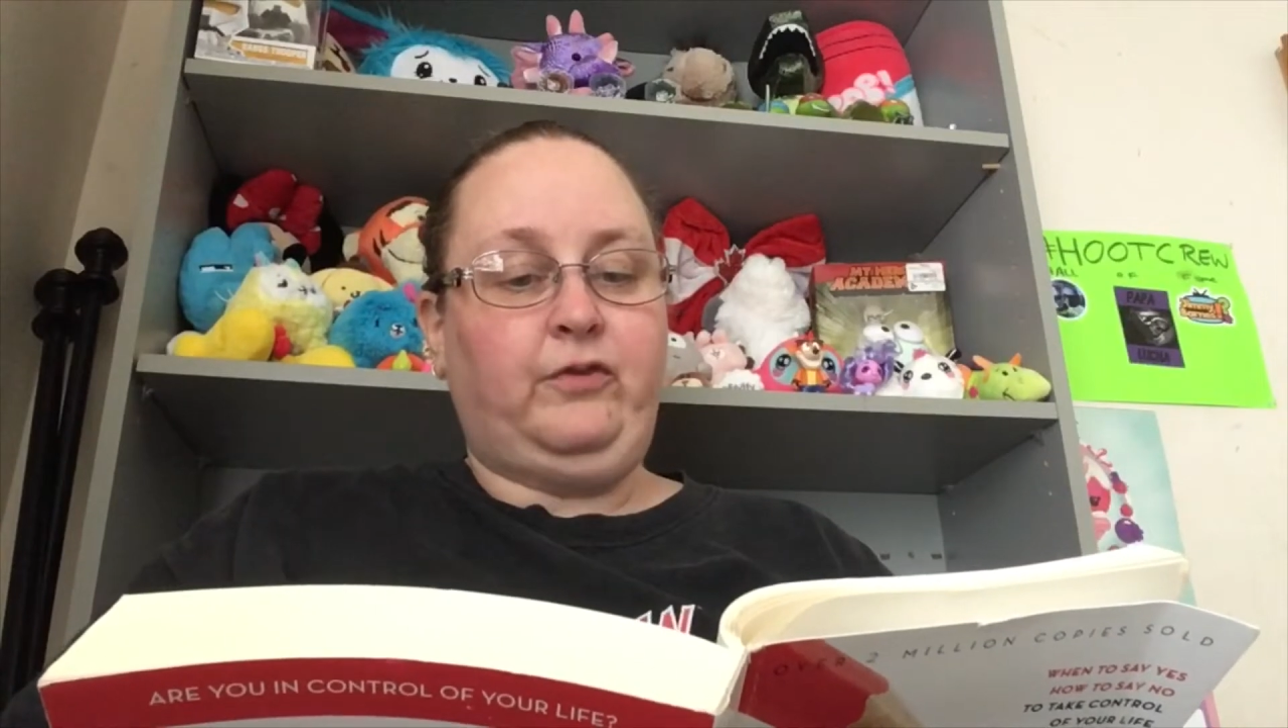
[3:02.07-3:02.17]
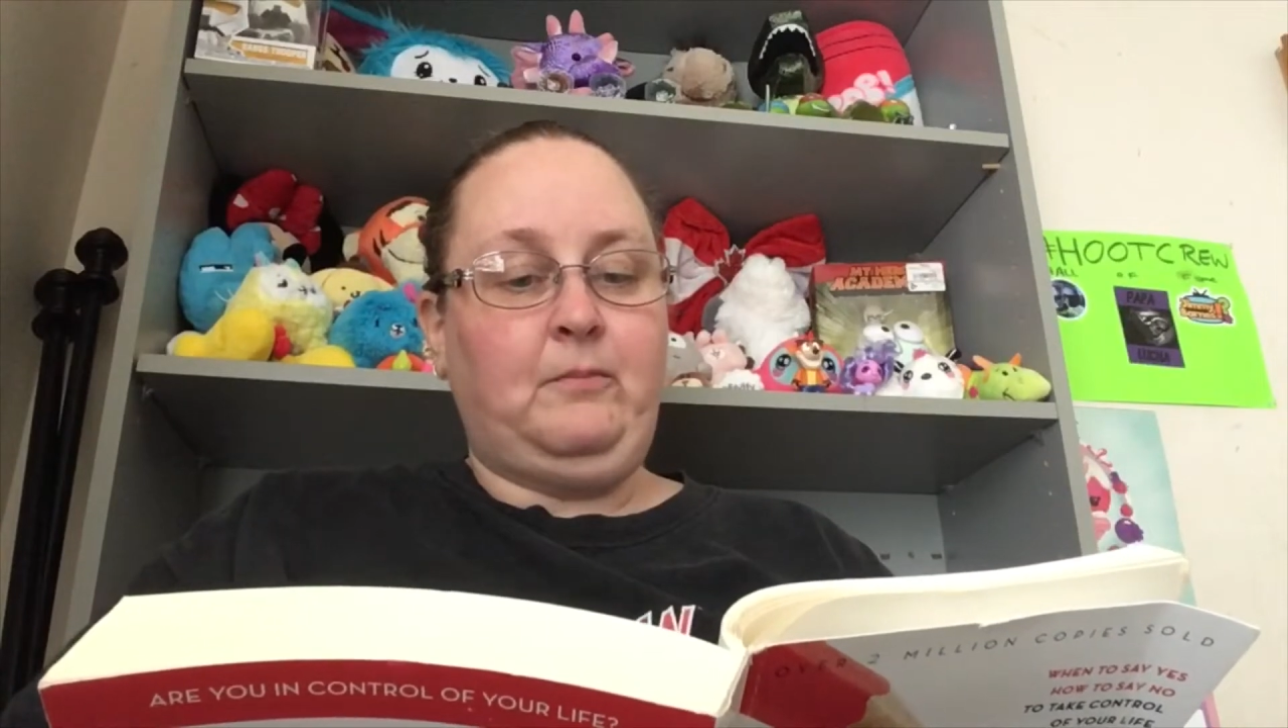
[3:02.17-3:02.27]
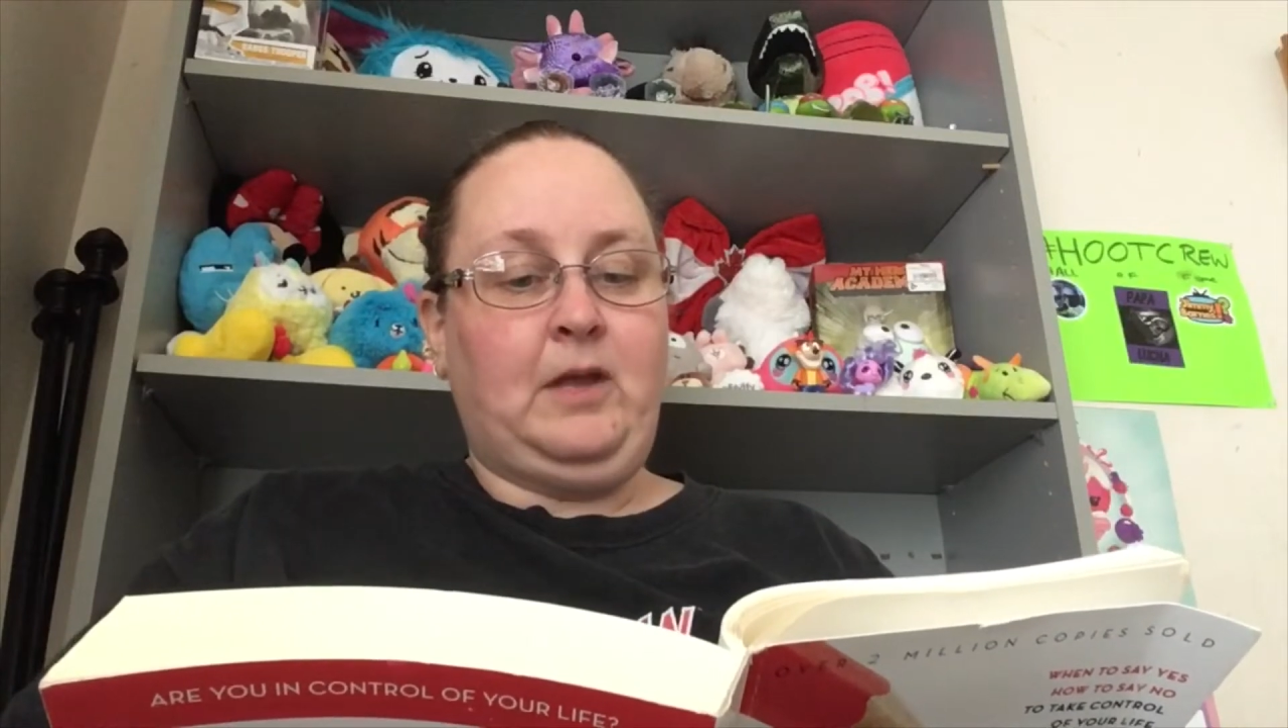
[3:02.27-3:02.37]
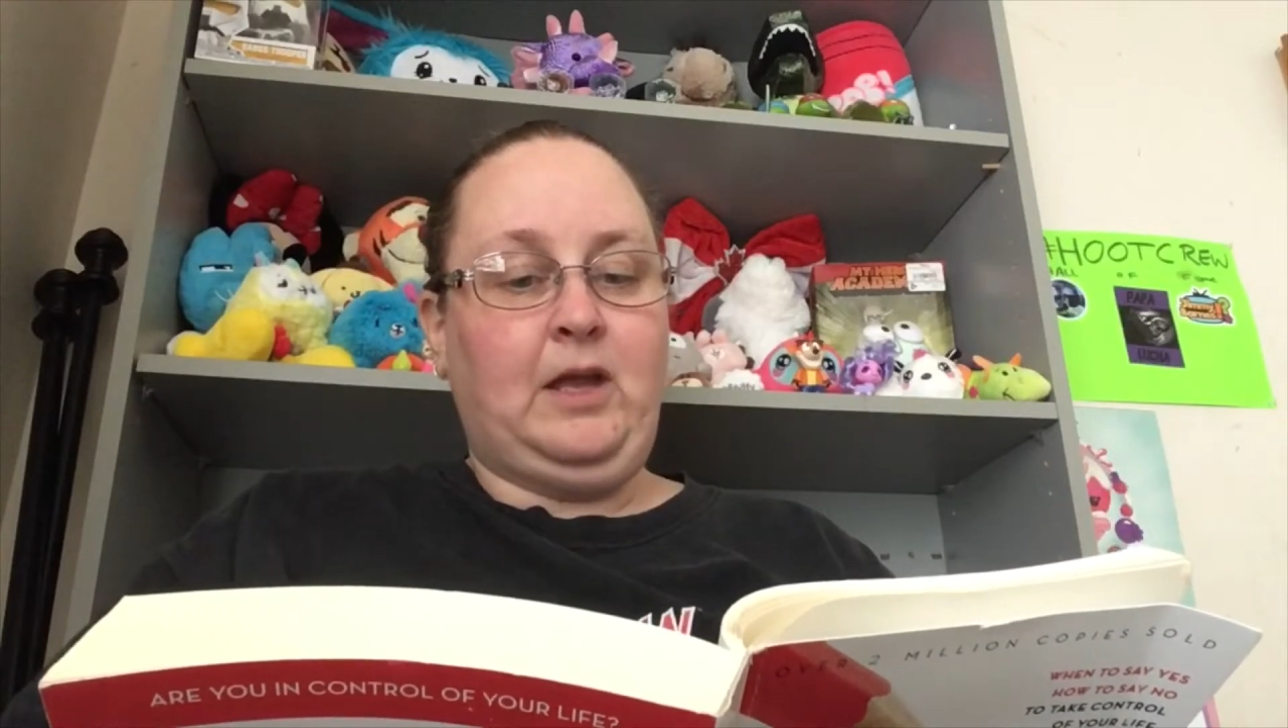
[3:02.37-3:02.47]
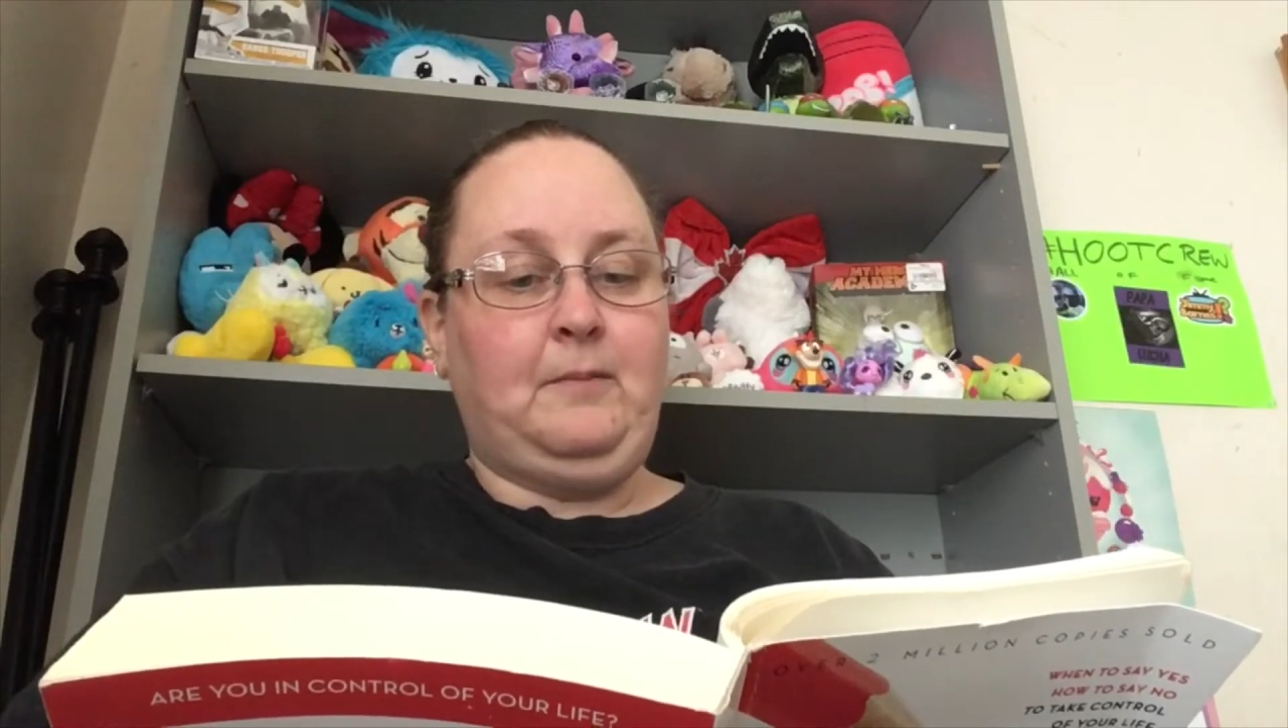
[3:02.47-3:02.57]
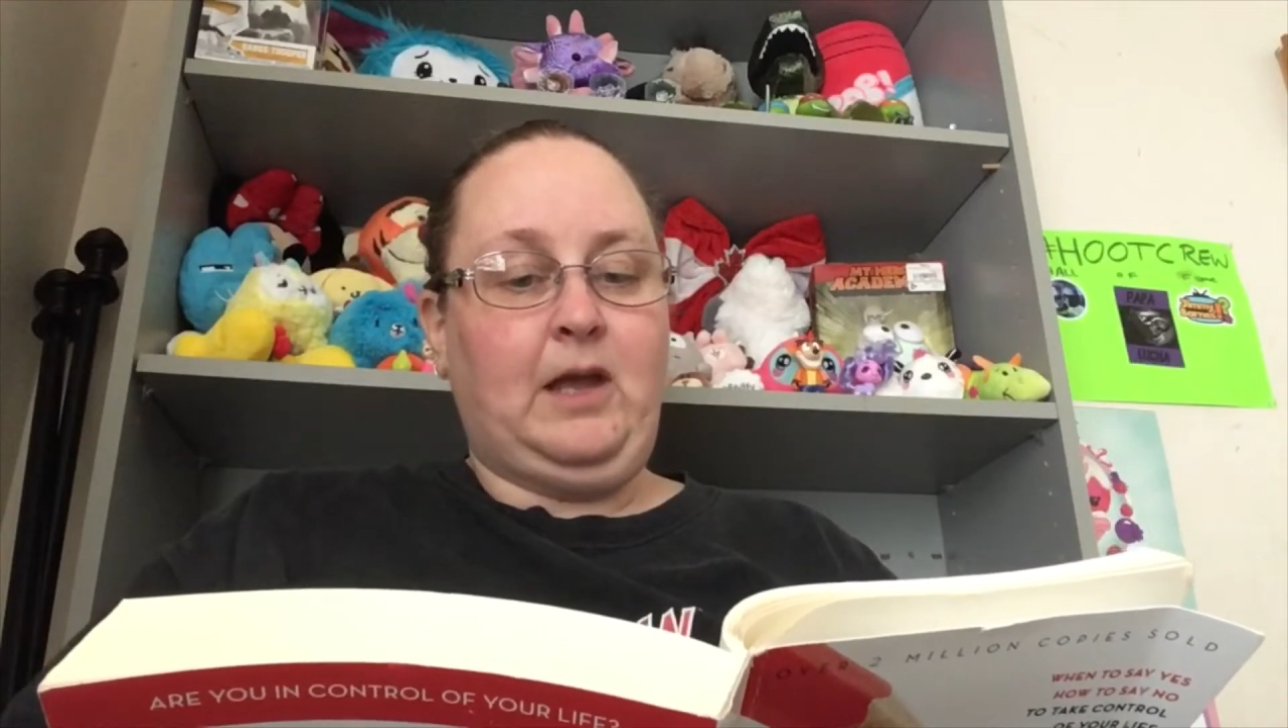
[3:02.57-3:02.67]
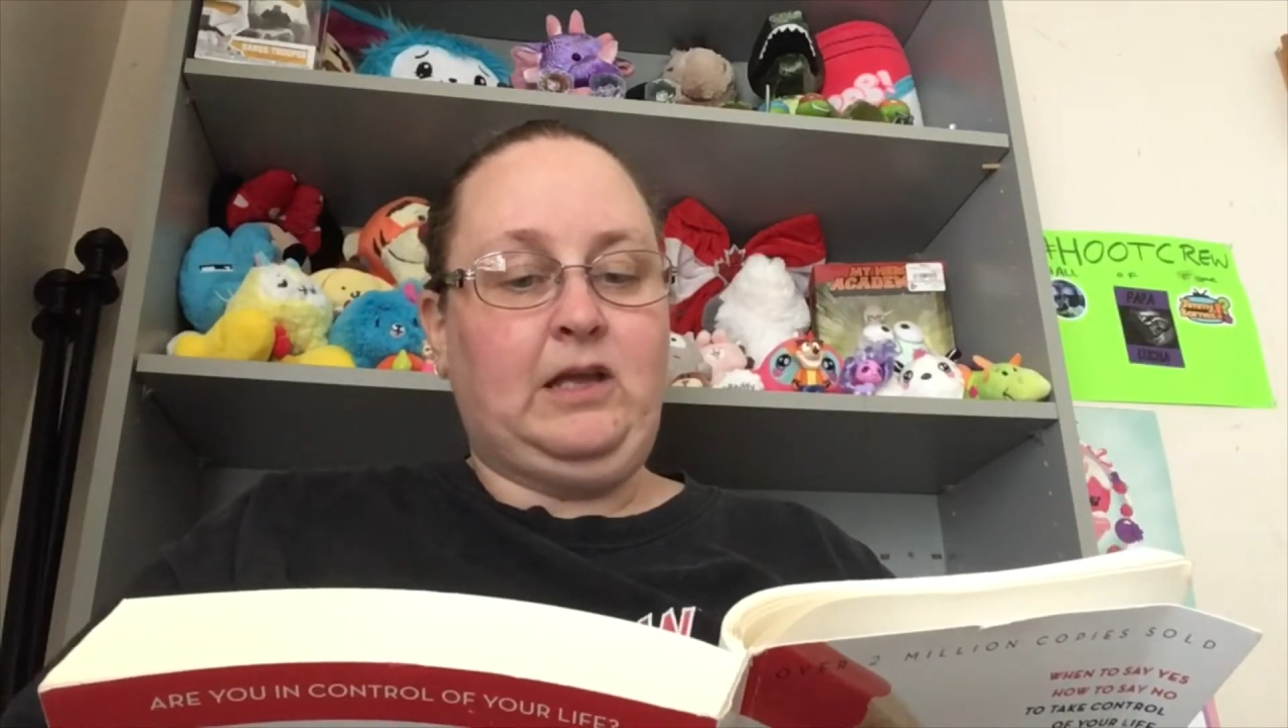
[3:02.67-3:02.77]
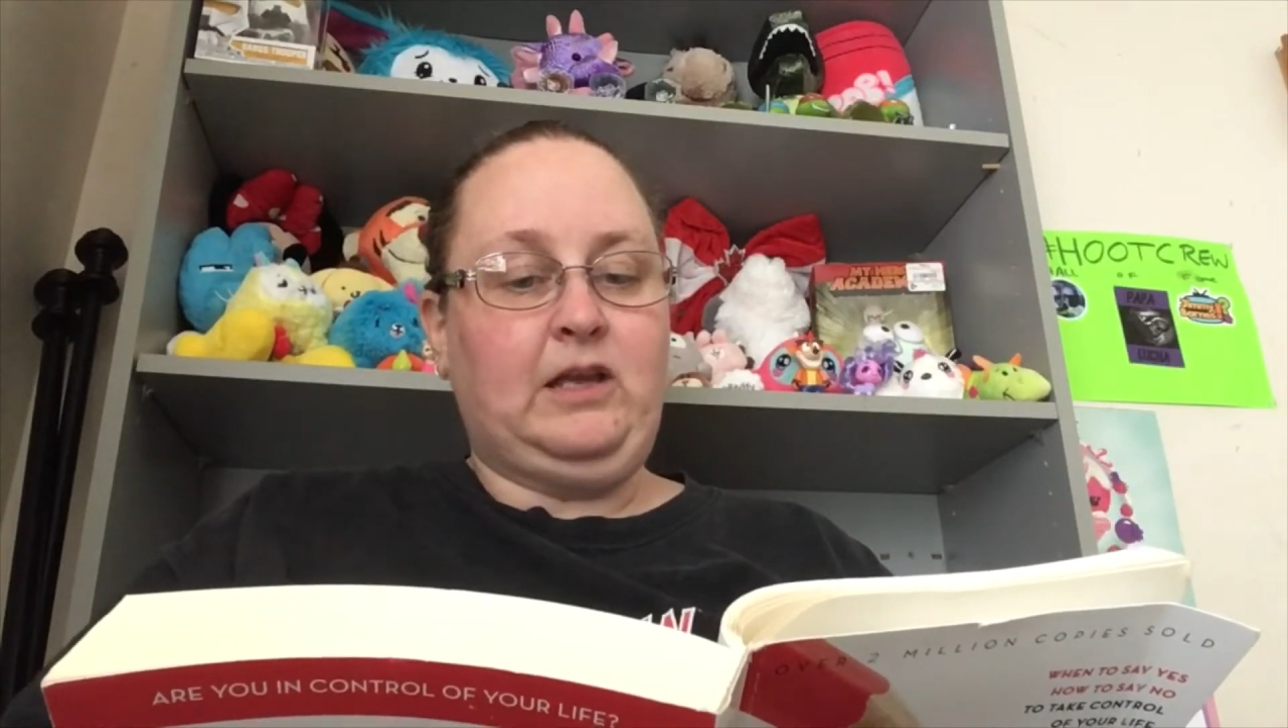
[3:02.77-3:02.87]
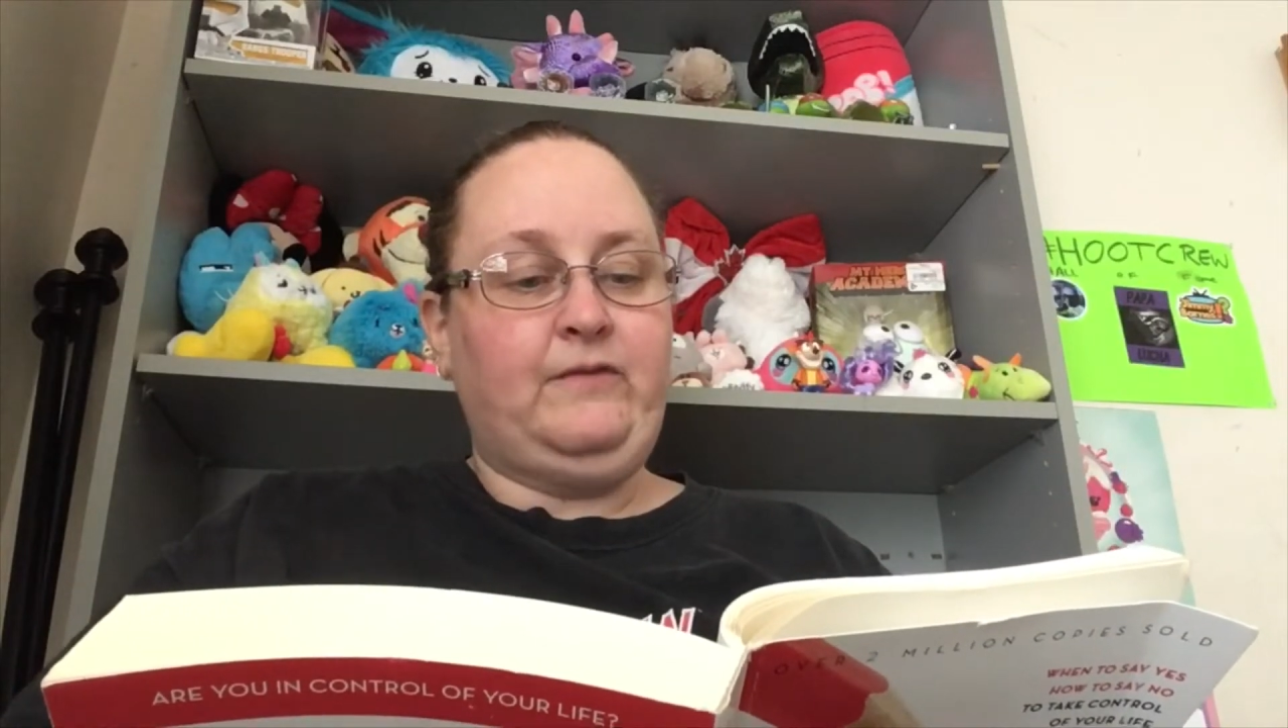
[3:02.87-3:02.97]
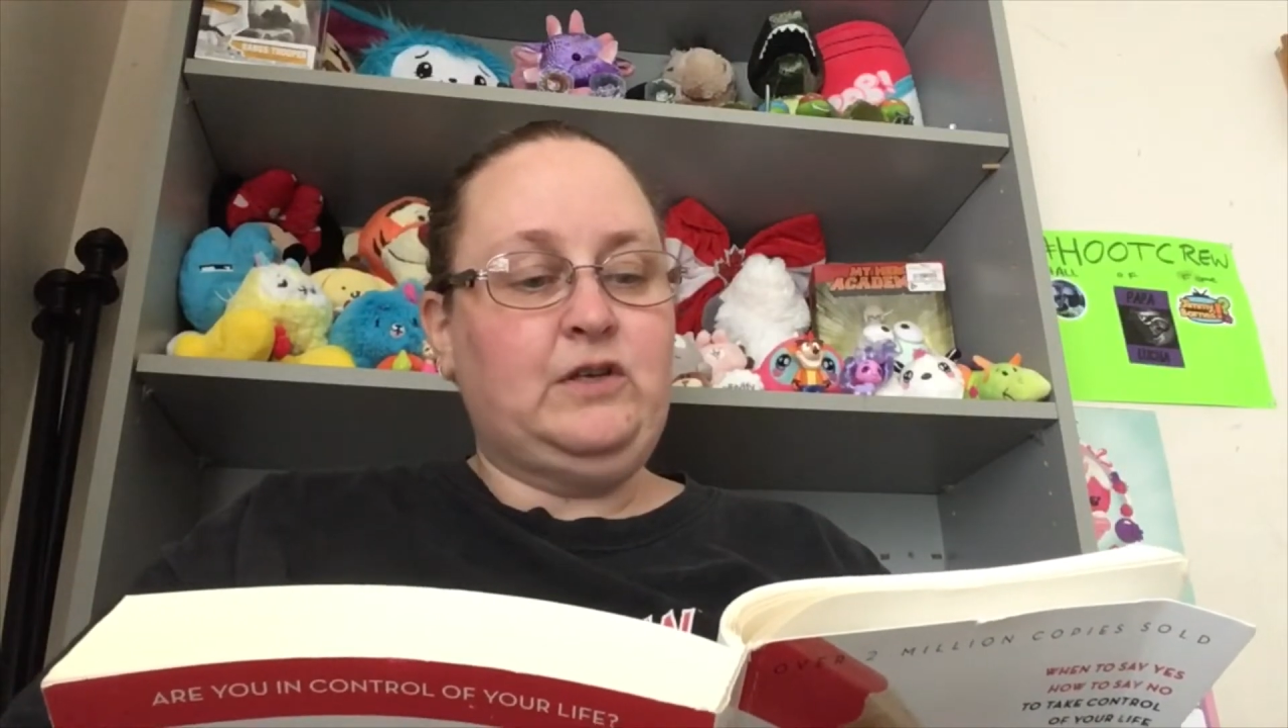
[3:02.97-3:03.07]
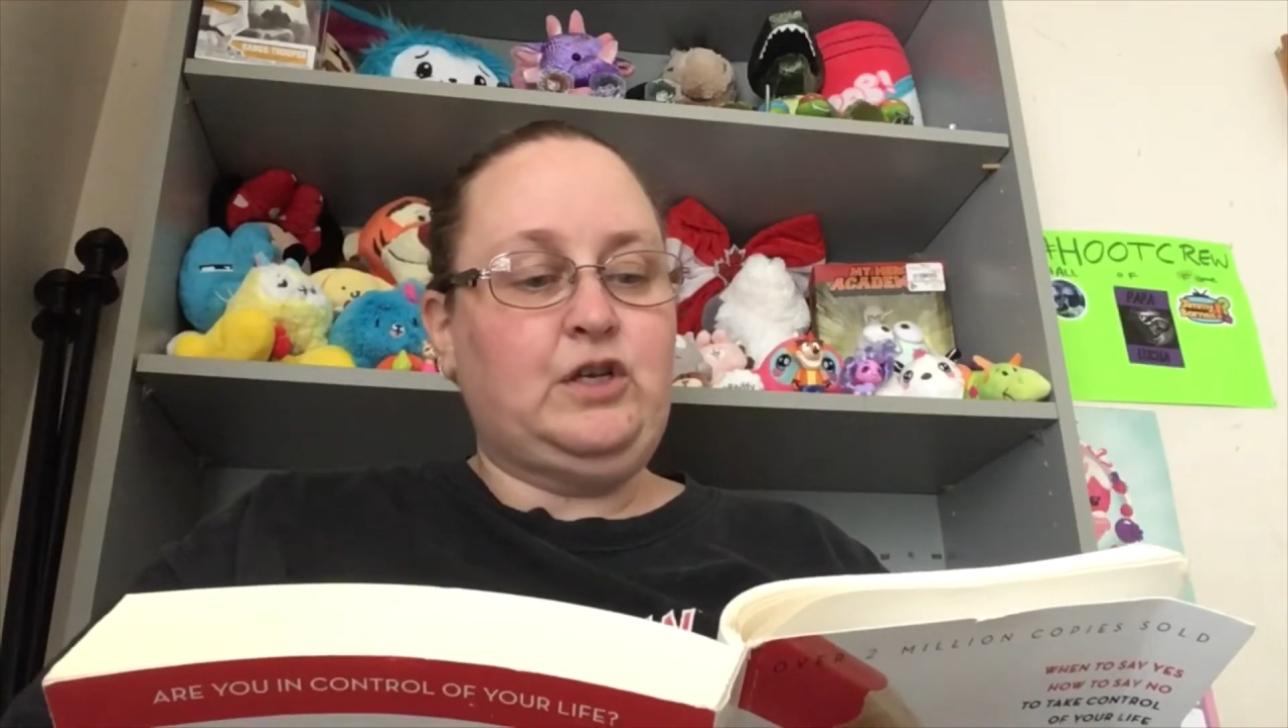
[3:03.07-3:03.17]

from him and give it